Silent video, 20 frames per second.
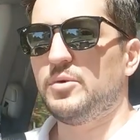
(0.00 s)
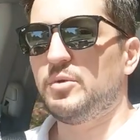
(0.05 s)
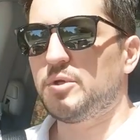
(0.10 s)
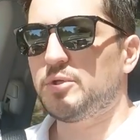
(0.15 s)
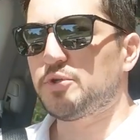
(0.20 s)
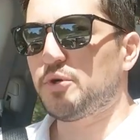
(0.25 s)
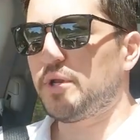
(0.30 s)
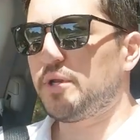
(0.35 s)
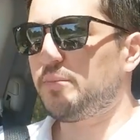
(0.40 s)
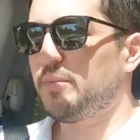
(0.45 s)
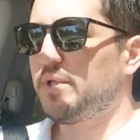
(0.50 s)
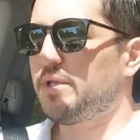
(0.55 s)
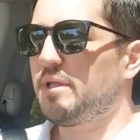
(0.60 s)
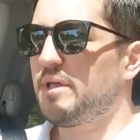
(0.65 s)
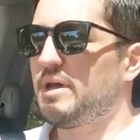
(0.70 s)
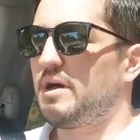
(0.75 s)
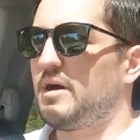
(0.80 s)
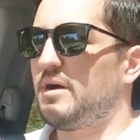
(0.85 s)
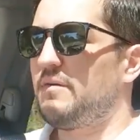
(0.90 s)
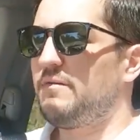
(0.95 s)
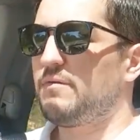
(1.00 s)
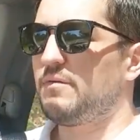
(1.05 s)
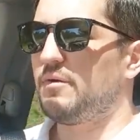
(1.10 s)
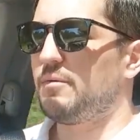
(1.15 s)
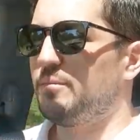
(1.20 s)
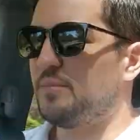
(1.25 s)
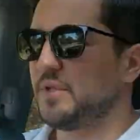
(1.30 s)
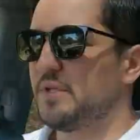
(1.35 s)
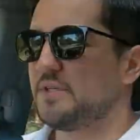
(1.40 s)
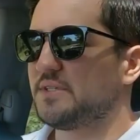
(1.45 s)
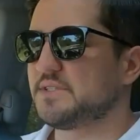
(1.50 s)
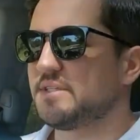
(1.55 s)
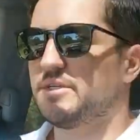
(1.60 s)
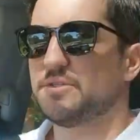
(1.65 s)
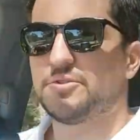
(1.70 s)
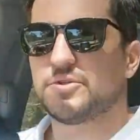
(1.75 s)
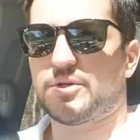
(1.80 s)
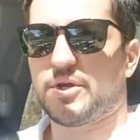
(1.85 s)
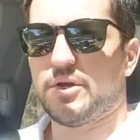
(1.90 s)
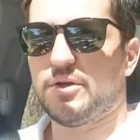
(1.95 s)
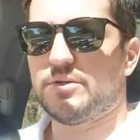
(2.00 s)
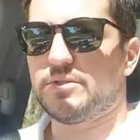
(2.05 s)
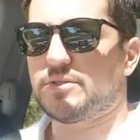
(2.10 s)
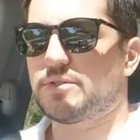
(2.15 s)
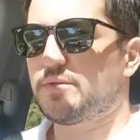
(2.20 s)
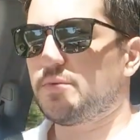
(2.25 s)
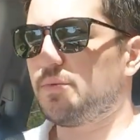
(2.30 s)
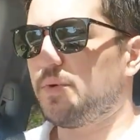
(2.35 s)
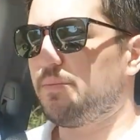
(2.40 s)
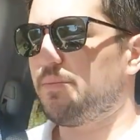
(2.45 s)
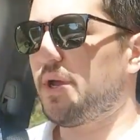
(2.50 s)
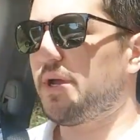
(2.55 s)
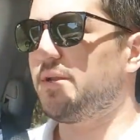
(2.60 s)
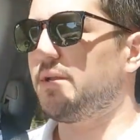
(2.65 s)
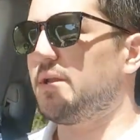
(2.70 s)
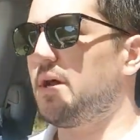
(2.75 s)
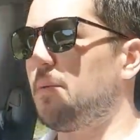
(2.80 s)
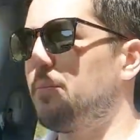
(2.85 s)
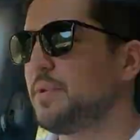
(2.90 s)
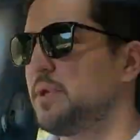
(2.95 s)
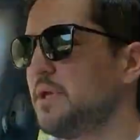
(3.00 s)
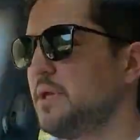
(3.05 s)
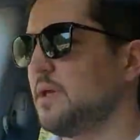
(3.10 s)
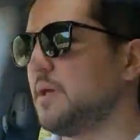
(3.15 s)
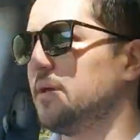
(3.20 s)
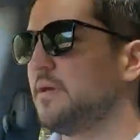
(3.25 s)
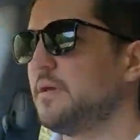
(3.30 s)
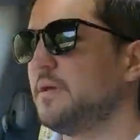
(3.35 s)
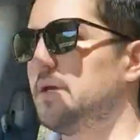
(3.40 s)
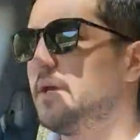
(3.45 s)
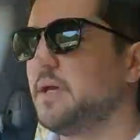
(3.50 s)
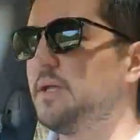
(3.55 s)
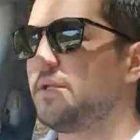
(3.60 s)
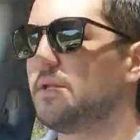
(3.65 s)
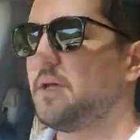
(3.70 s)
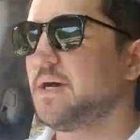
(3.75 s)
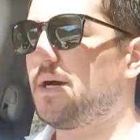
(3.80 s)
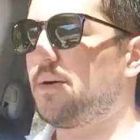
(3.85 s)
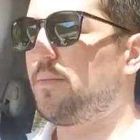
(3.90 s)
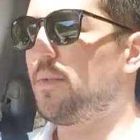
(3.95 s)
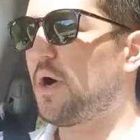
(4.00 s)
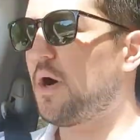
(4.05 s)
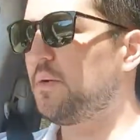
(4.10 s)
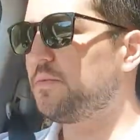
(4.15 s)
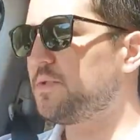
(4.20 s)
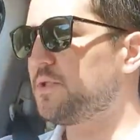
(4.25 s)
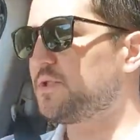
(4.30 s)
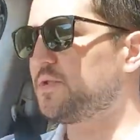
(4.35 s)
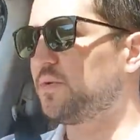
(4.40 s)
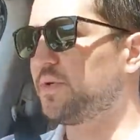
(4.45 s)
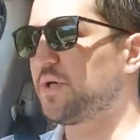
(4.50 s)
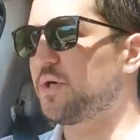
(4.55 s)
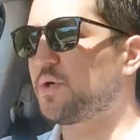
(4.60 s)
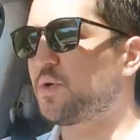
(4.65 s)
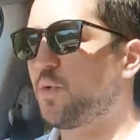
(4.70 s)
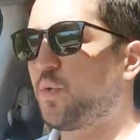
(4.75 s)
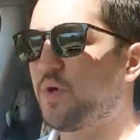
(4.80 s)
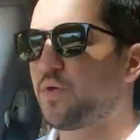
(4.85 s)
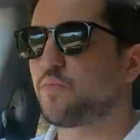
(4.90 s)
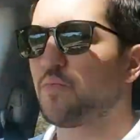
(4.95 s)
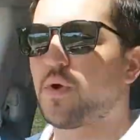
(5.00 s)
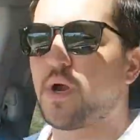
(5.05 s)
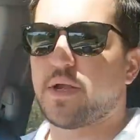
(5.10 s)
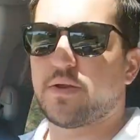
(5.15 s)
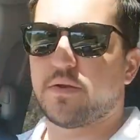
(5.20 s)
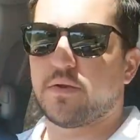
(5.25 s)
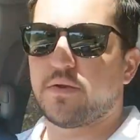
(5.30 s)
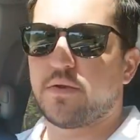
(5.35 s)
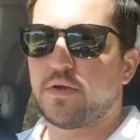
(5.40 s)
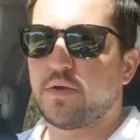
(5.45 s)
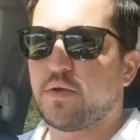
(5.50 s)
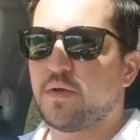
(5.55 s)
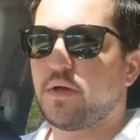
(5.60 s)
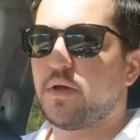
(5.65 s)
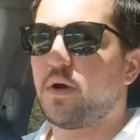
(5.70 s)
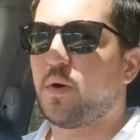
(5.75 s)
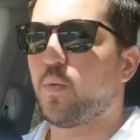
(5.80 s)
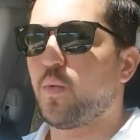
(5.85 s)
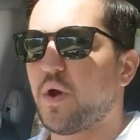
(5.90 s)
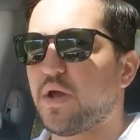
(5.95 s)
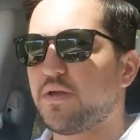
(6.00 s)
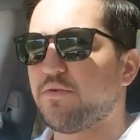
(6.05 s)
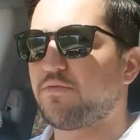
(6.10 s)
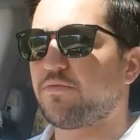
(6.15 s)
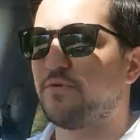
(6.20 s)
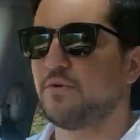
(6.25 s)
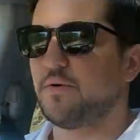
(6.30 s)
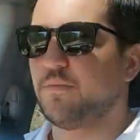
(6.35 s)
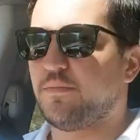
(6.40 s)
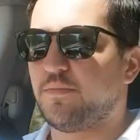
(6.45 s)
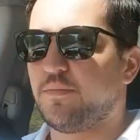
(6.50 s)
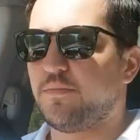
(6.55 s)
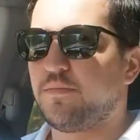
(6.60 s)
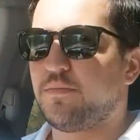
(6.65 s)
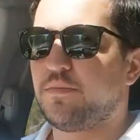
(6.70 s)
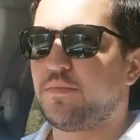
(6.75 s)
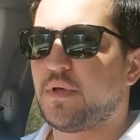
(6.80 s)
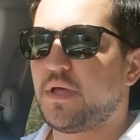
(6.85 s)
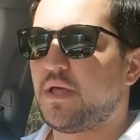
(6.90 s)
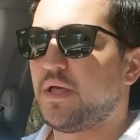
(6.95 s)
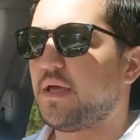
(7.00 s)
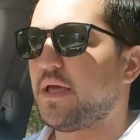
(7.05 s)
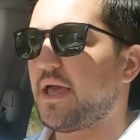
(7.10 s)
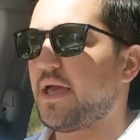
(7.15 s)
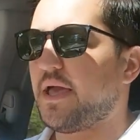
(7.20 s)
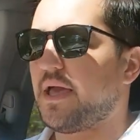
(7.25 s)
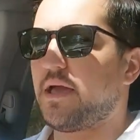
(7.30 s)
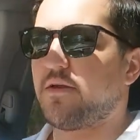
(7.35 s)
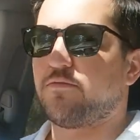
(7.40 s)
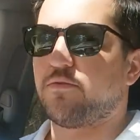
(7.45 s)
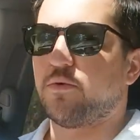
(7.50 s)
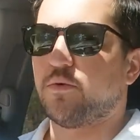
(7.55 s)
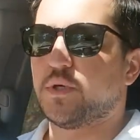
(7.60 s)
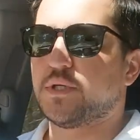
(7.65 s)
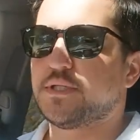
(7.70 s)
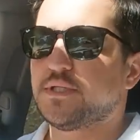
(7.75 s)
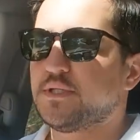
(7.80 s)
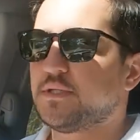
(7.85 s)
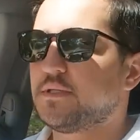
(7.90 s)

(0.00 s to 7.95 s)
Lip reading: Joining me now from the Central Coast. We made it up here, and I'm just doing a quick run away from everyone